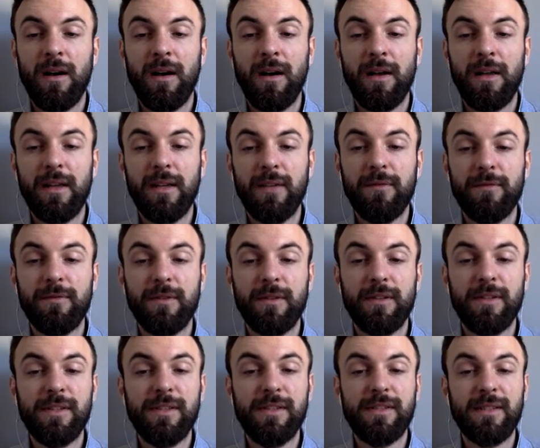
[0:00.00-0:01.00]
If
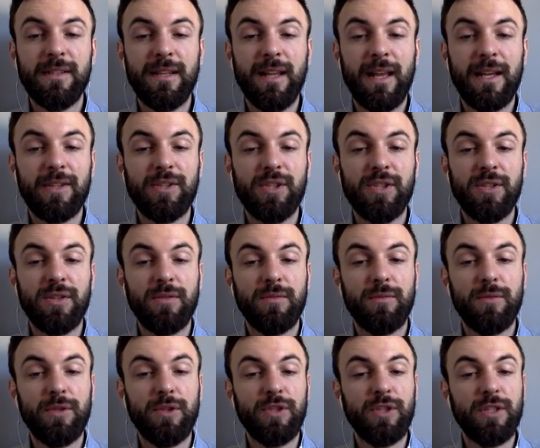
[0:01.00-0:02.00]
there is an action
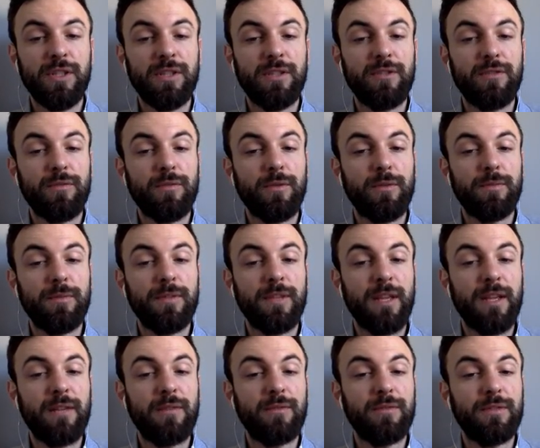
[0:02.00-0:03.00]
which interrupts
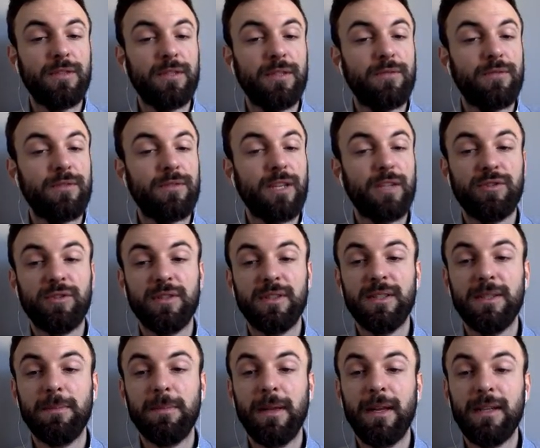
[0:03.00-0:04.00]
a continuous action
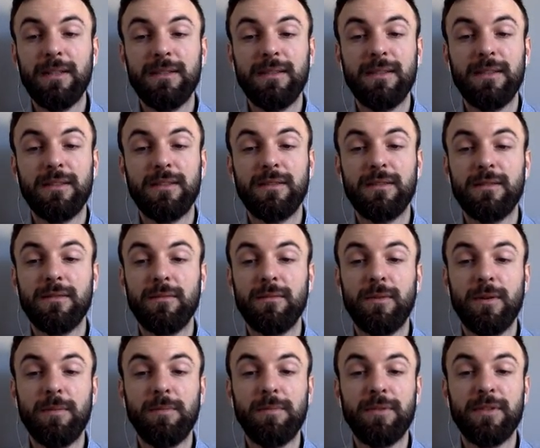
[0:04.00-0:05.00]
in the past, it's
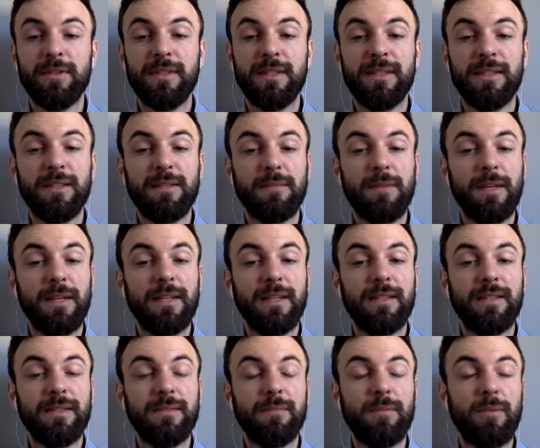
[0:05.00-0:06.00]
represented by a
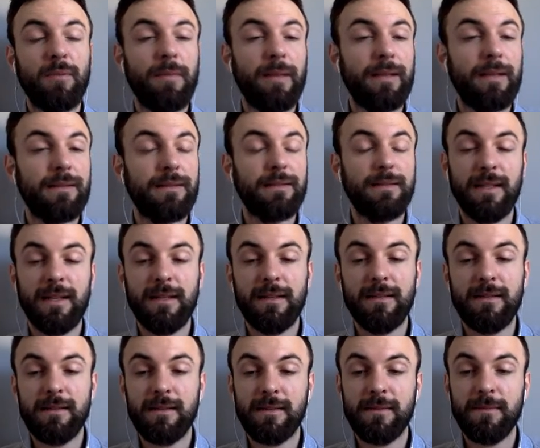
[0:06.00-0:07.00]
simple past
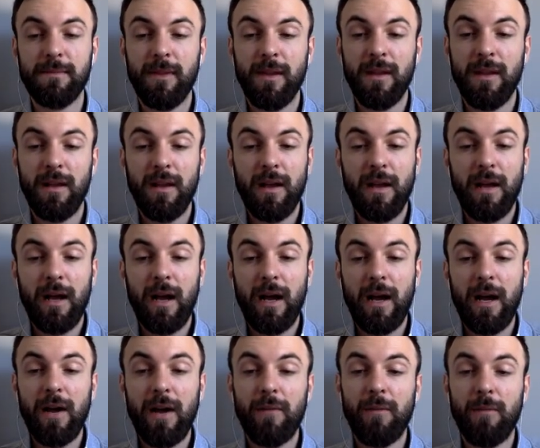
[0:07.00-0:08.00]
tense.
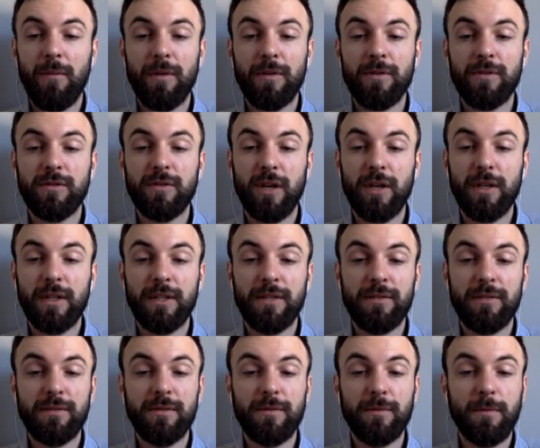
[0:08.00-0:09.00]
I was talking
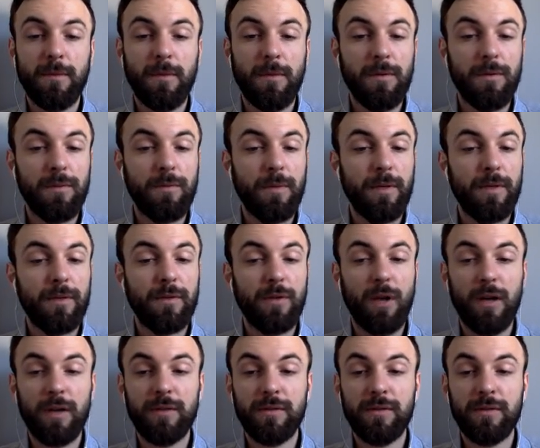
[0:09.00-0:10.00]
on the phone when you
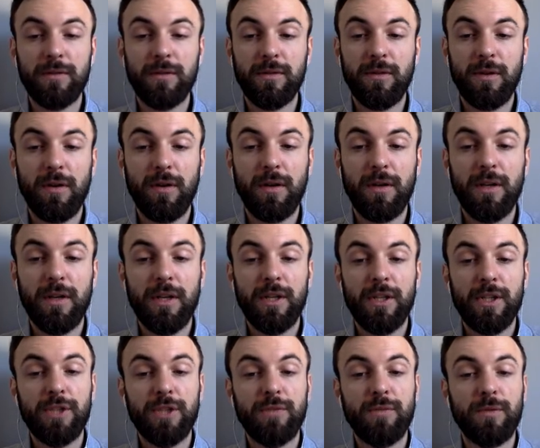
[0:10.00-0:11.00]
knocked on the door.
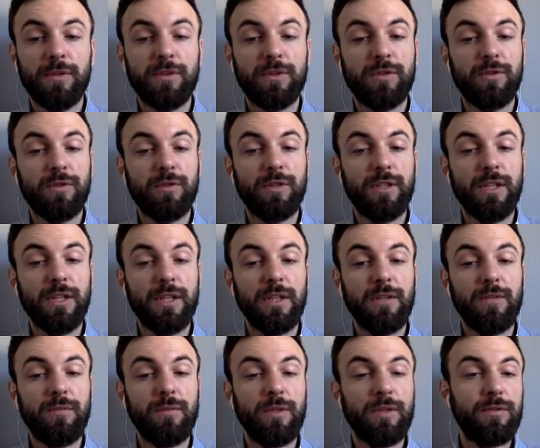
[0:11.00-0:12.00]
She was
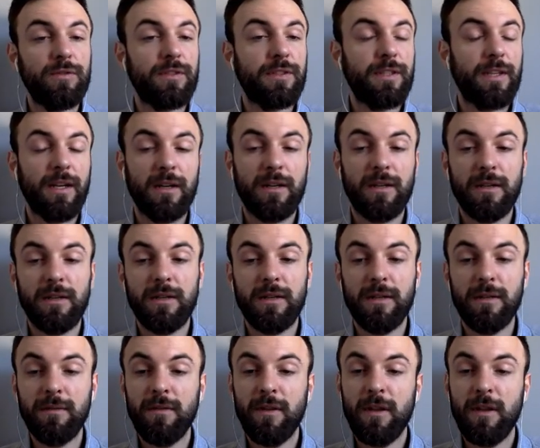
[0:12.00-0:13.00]
cooking when you scared
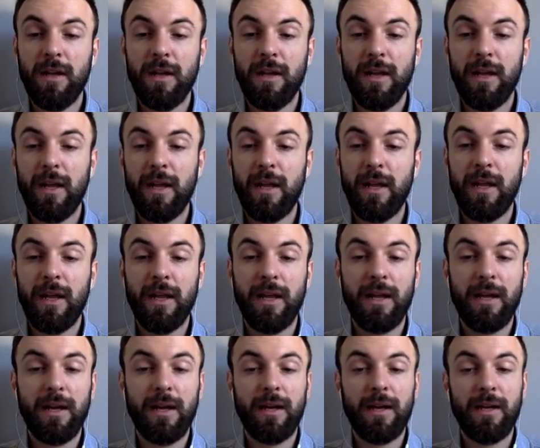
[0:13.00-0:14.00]
her.
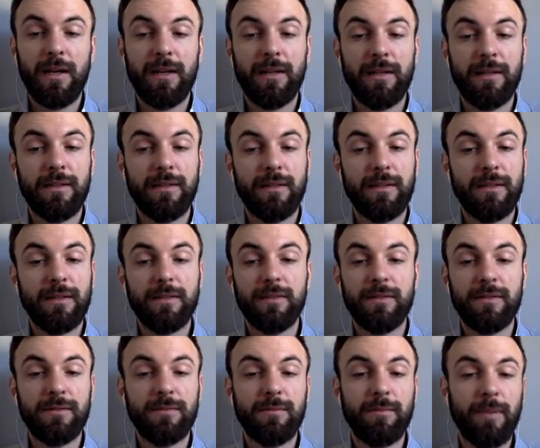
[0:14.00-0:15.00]
And
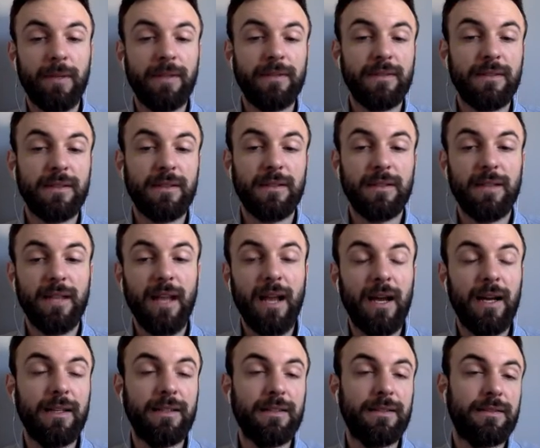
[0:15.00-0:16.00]
it's basically
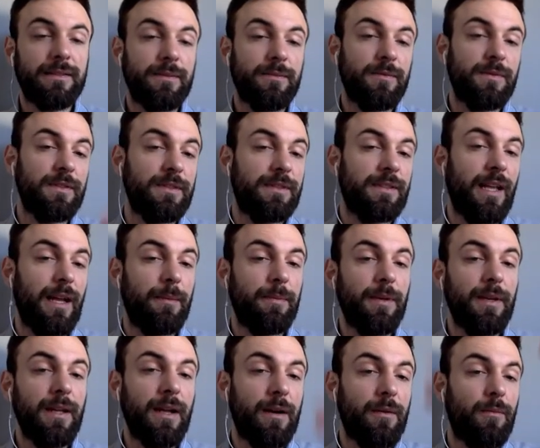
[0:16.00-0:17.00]
that. Something is
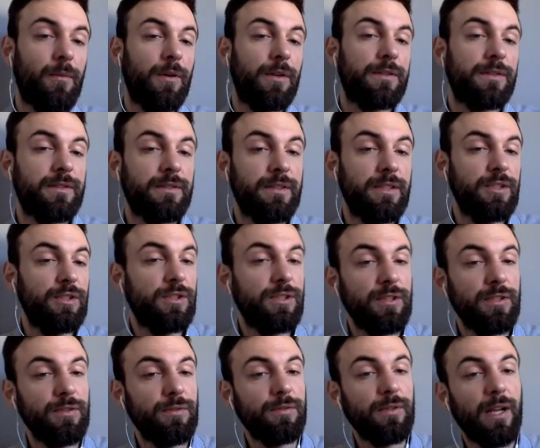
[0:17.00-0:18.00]
happening. I was
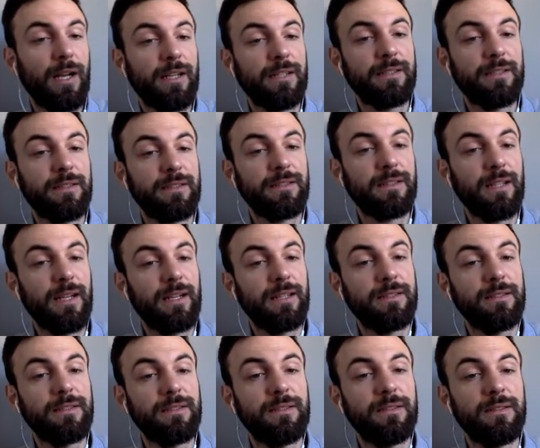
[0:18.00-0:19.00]
teaching you guys this
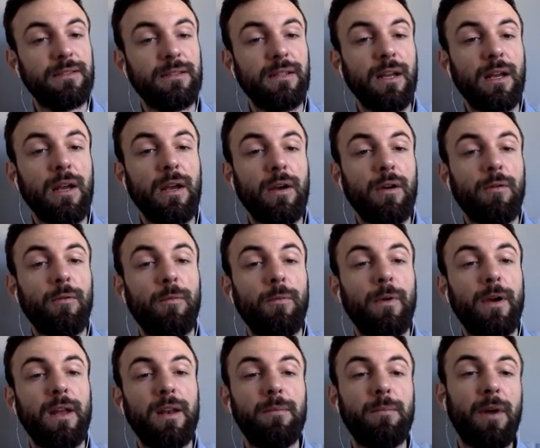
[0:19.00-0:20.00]
lesson
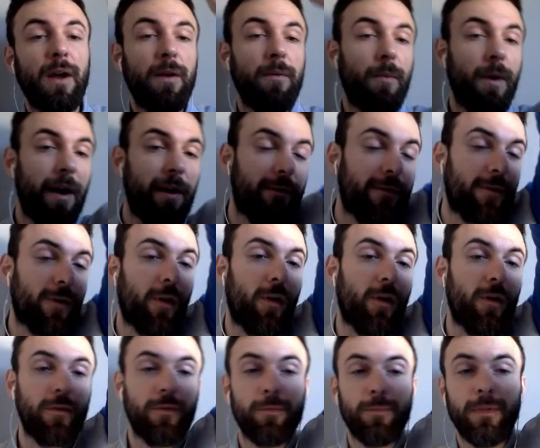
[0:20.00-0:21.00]
when my wife
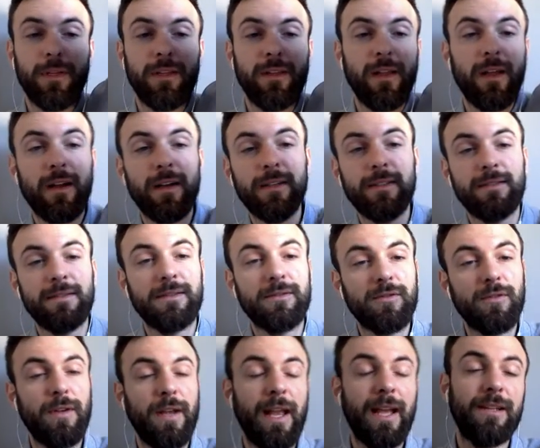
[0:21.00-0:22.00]
called me there, and
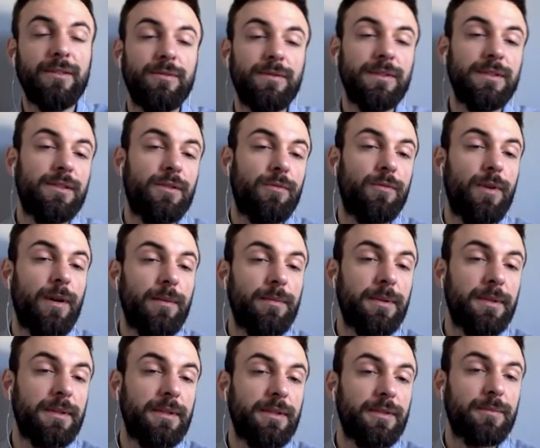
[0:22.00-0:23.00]
so I had to
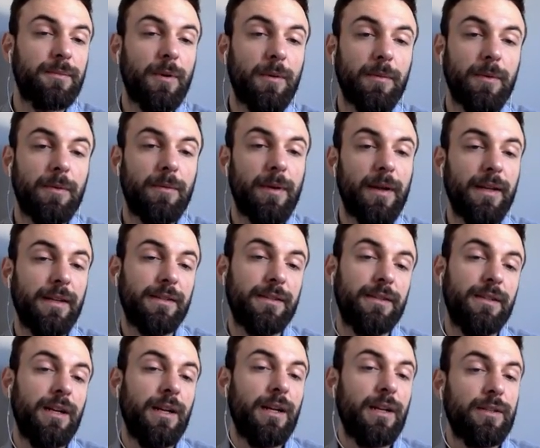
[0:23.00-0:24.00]
interrupt this moment right
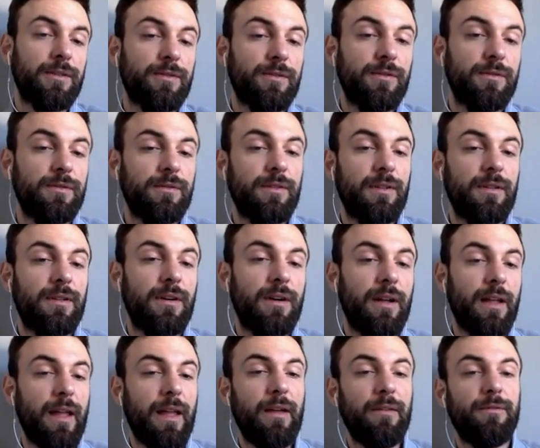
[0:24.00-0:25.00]
here. So
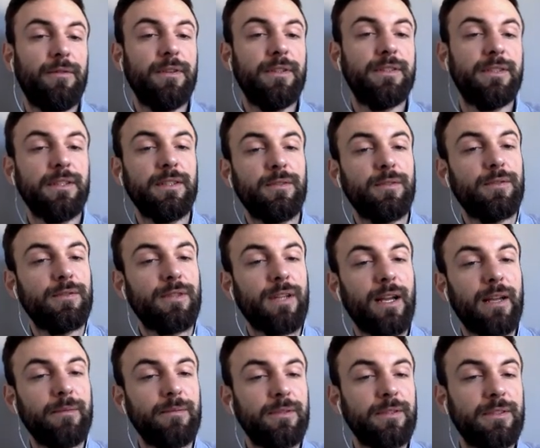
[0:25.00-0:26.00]
every single
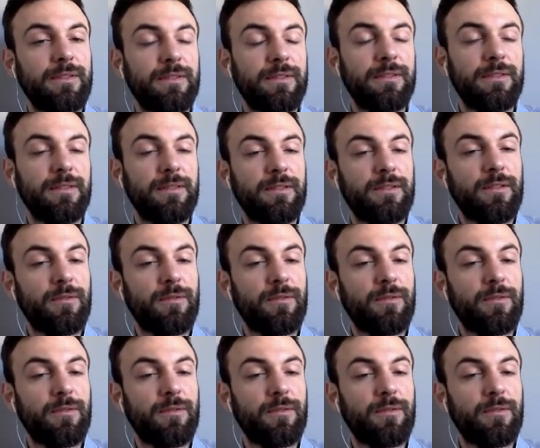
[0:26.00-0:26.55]
time there's an